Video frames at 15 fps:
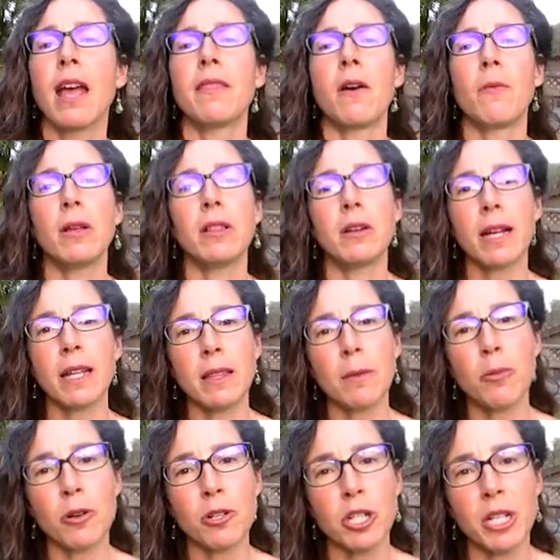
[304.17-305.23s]
Then we look at the
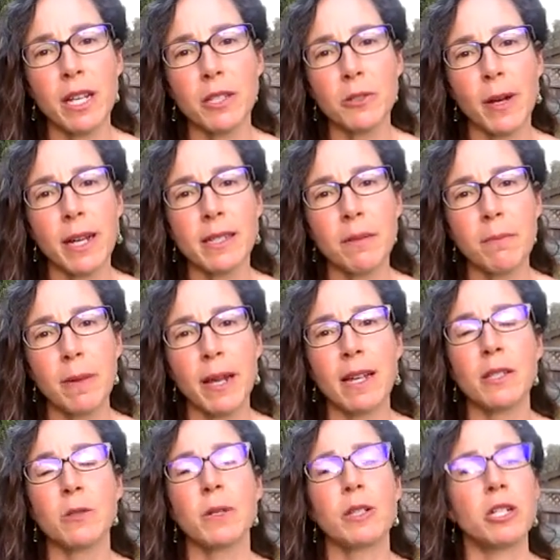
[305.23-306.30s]
Portuguese rice and
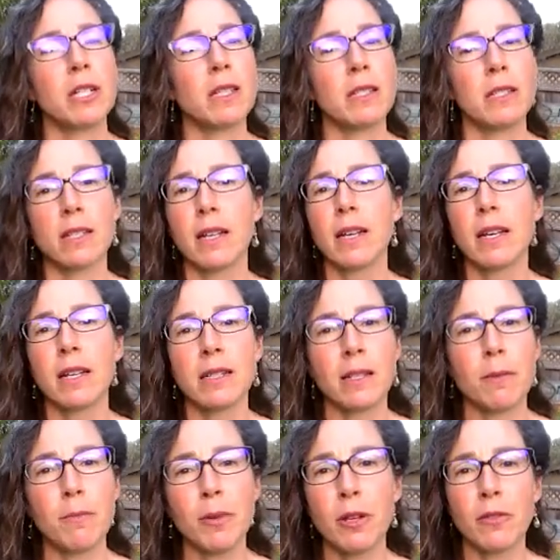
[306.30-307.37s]
beans, which is
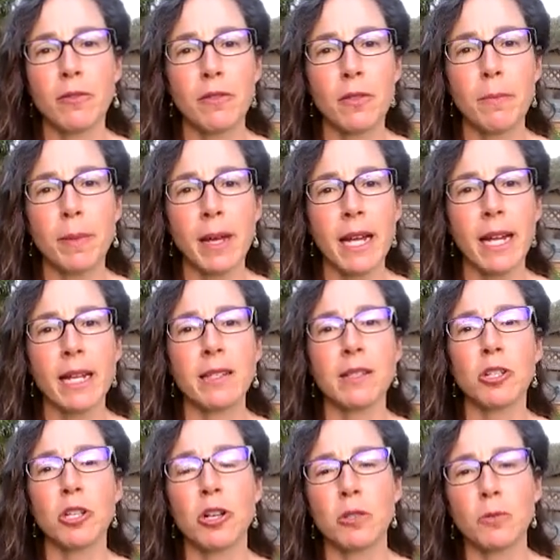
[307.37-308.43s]
some beautiful
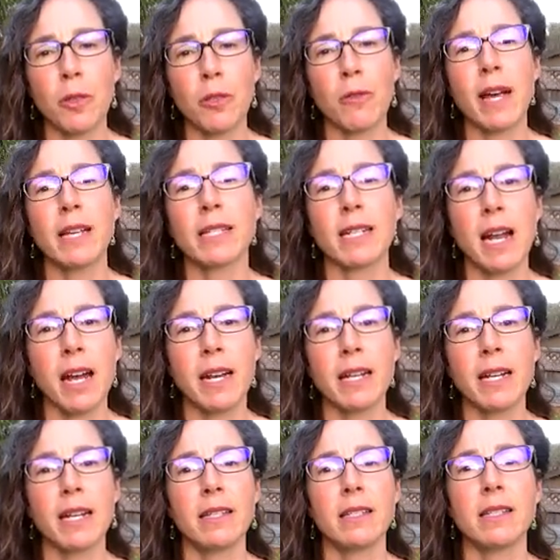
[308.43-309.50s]
beans cooked with rice and
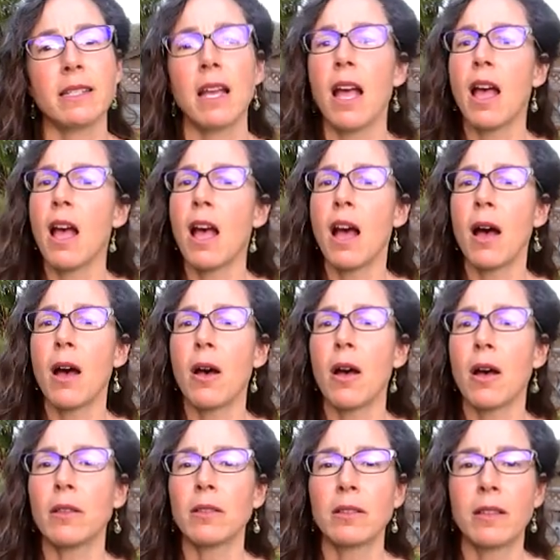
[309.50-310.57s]
onions.
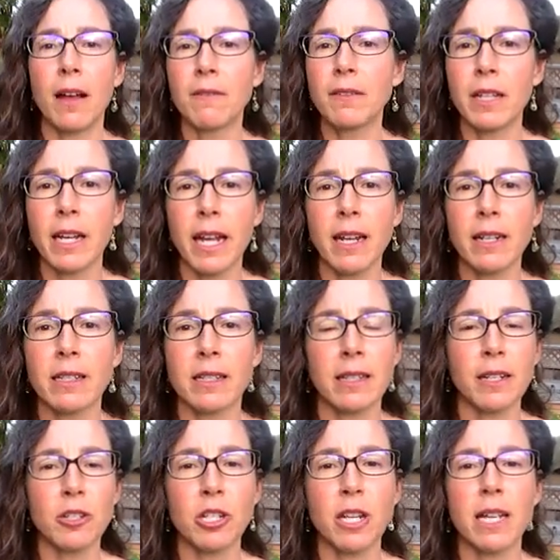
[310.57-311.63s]
Lovely,
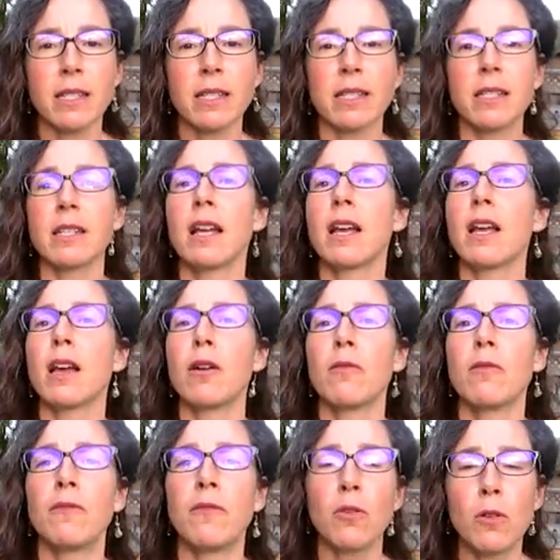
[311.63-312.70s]
delicious,
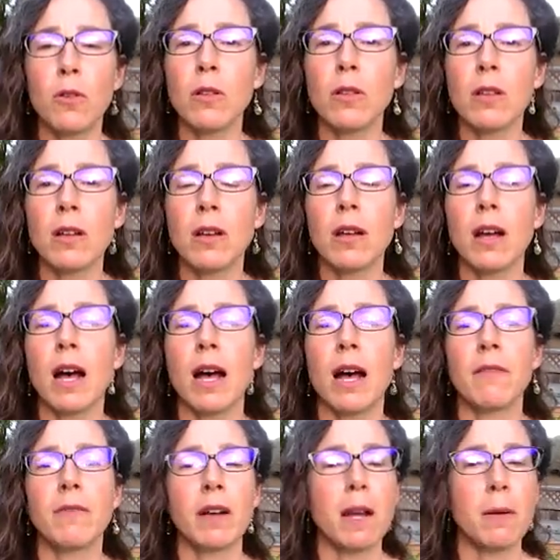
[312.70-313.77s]
full
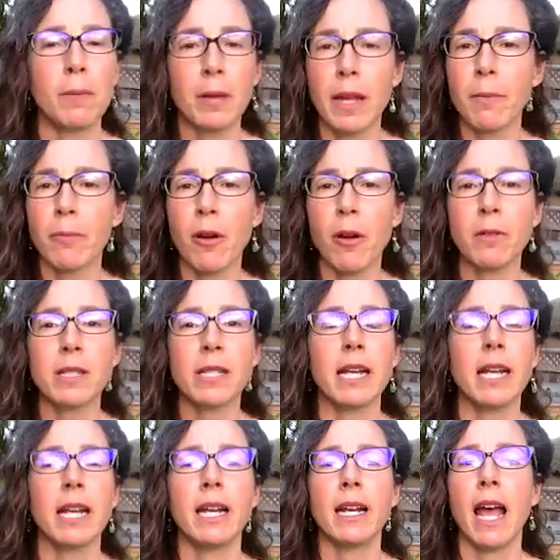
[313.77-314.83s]
of complete
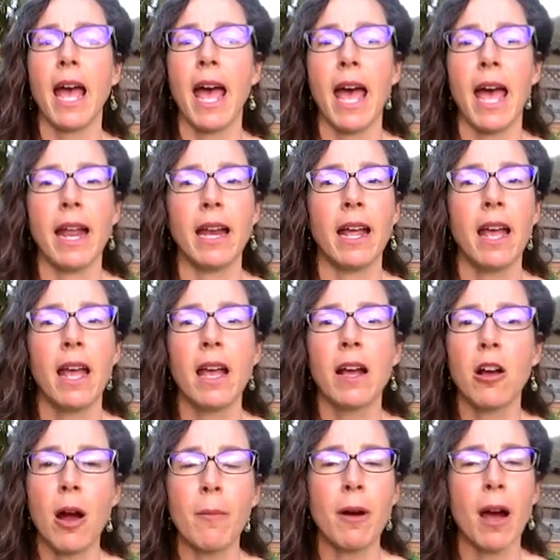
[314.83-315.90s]
protein and
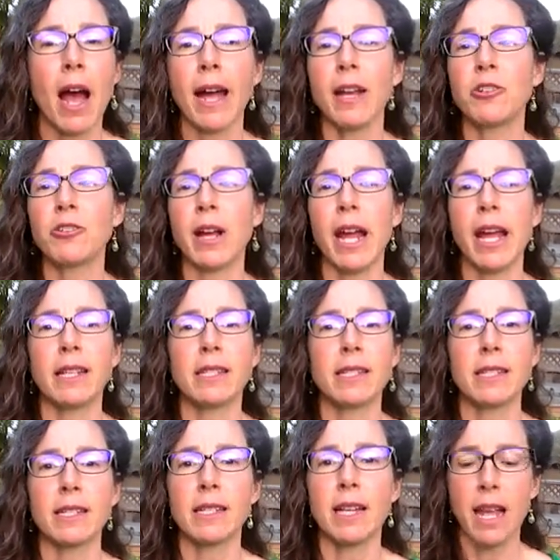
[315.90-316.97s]

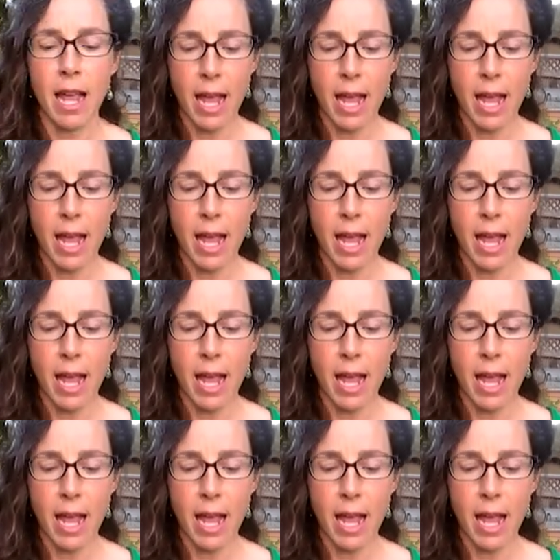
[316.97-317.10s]
carbohydrates.